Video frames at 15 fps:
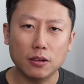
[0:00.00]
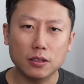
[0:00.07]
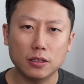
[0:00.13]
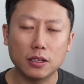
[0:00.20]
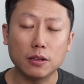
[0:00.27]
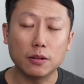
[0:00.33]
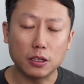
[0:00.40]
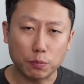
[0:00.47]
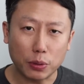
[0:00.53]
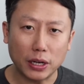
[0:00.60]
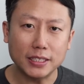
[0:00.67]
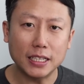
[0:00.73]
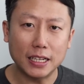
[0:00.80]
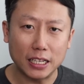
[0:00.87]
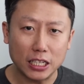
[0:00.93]
the price
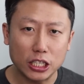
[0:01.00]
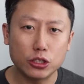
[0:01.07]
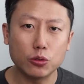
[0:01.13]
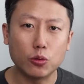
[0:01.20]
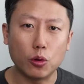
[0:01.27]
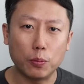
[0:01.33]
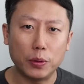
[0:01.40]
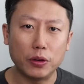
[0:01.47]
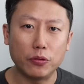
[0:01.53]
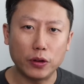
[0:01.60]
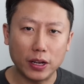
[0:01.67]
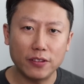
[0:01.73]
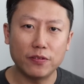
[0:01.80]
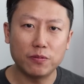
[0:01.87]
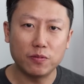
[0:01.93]
that they issue will be
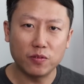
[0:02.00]
really